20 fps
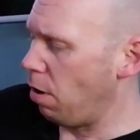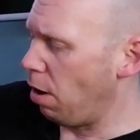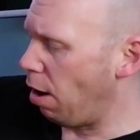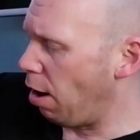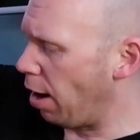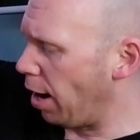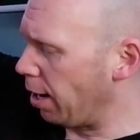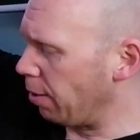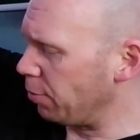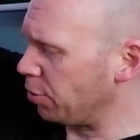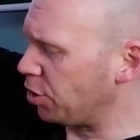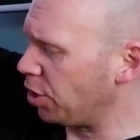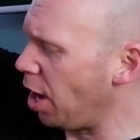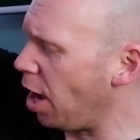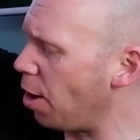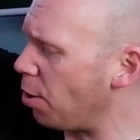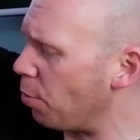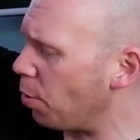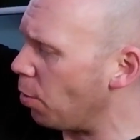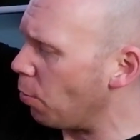All right,
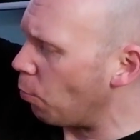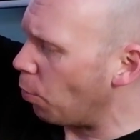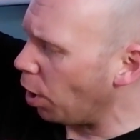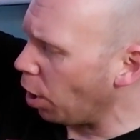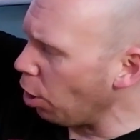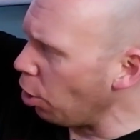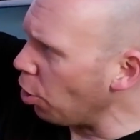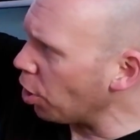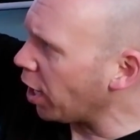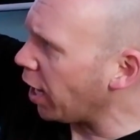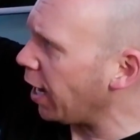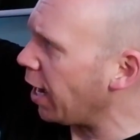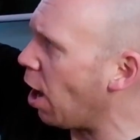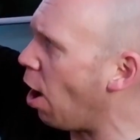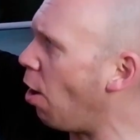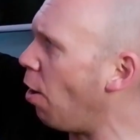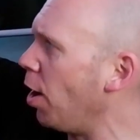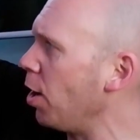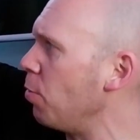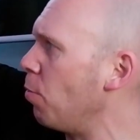so we're looking
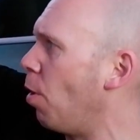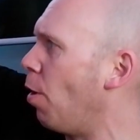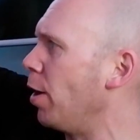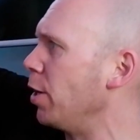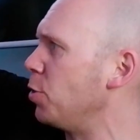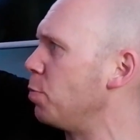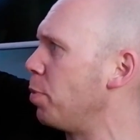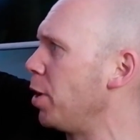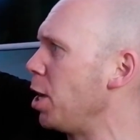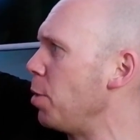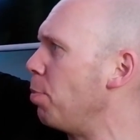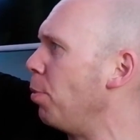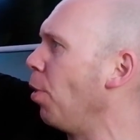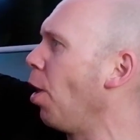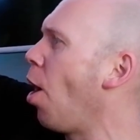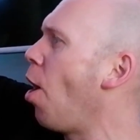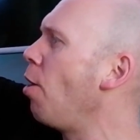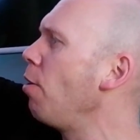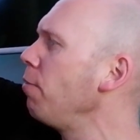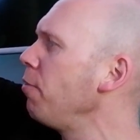height-wise,
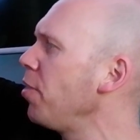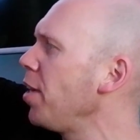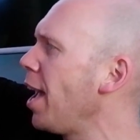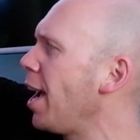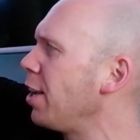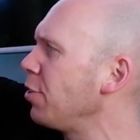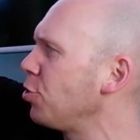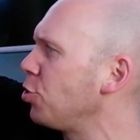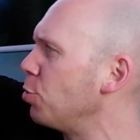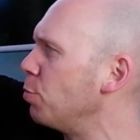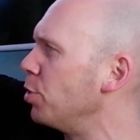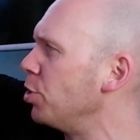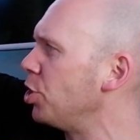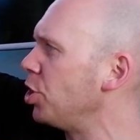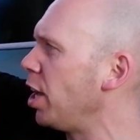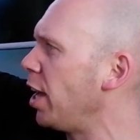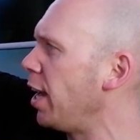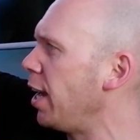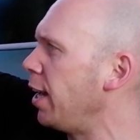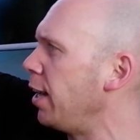people, of the actual
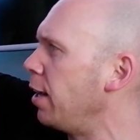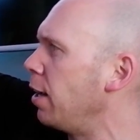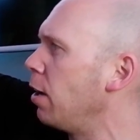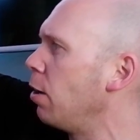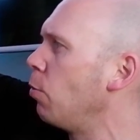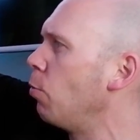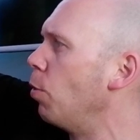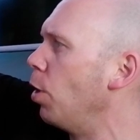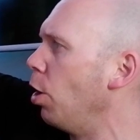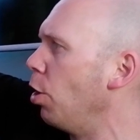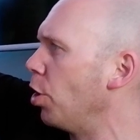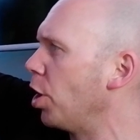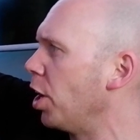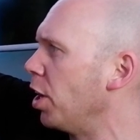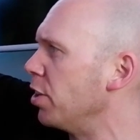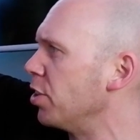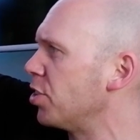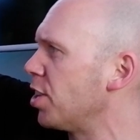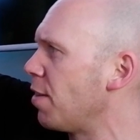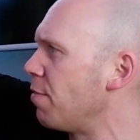machine, we're
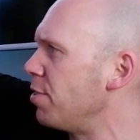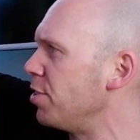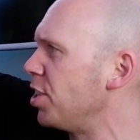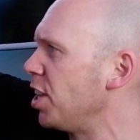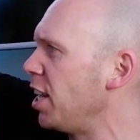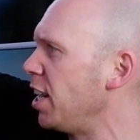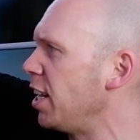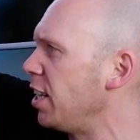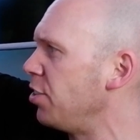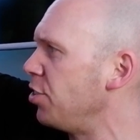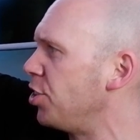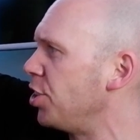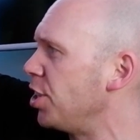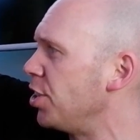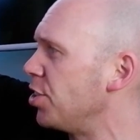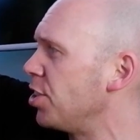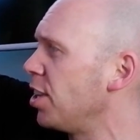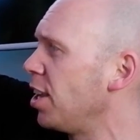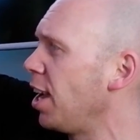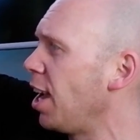looking at 17
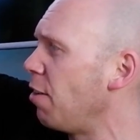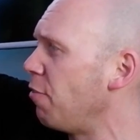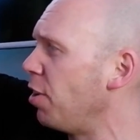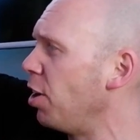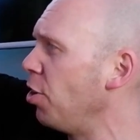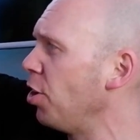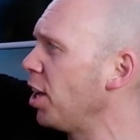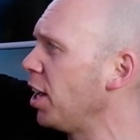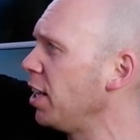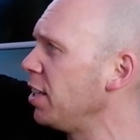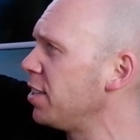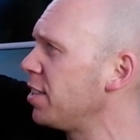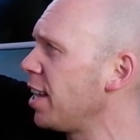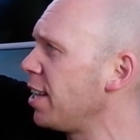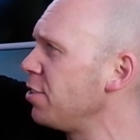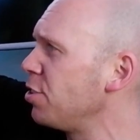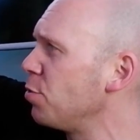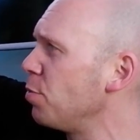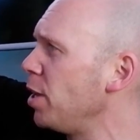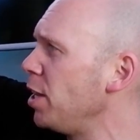inches. If you're looking in
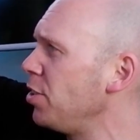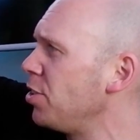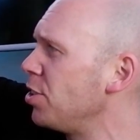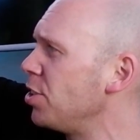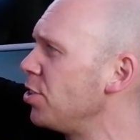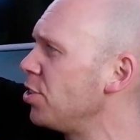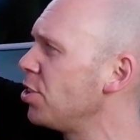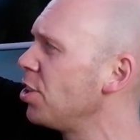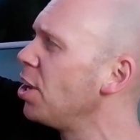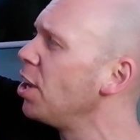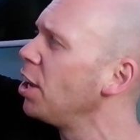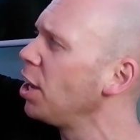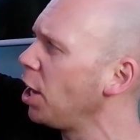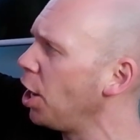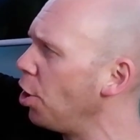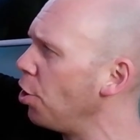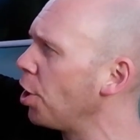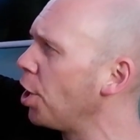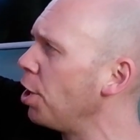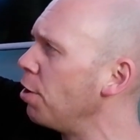centimetres,
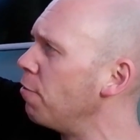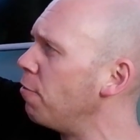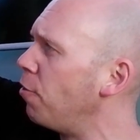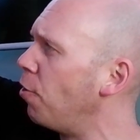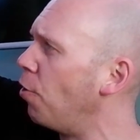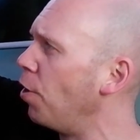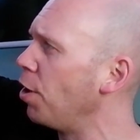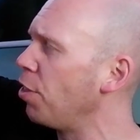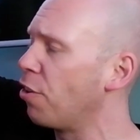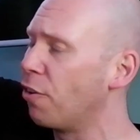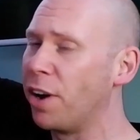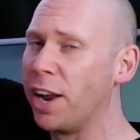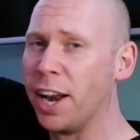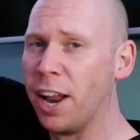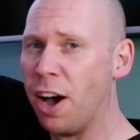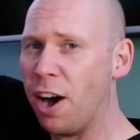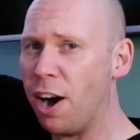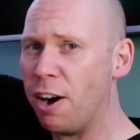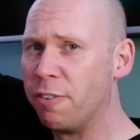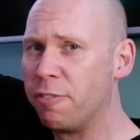you're looking at 43
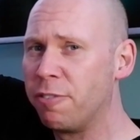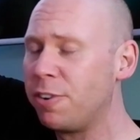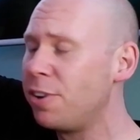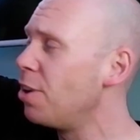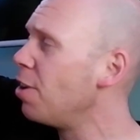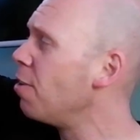and a half.